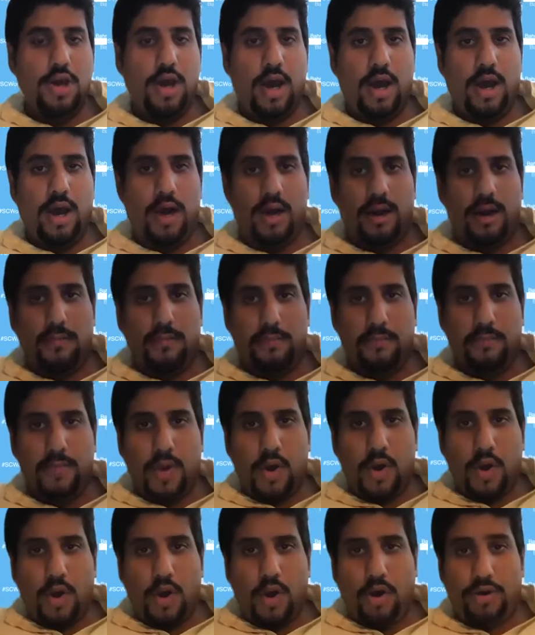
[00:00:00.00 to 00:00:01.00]

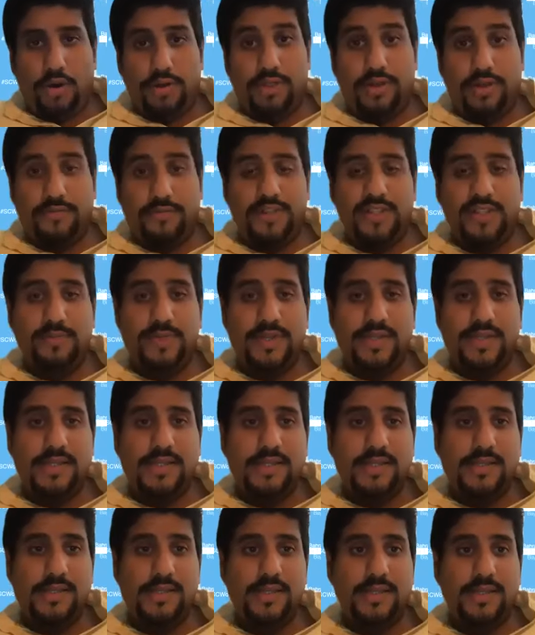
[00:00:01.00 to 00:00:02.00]
on different
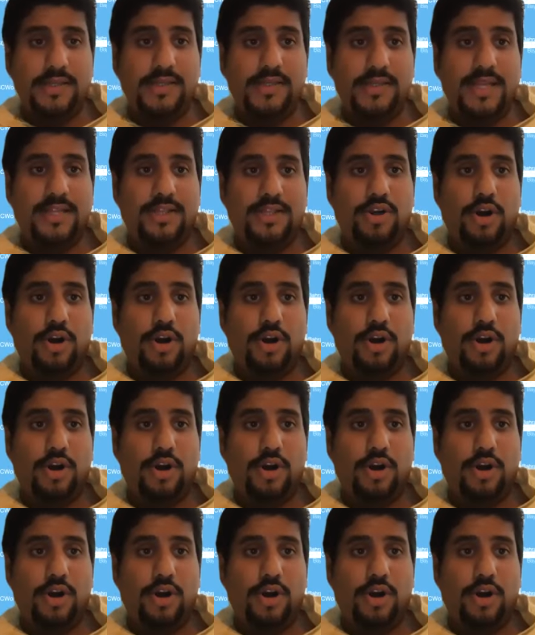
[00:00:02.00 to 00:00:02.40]
businesses that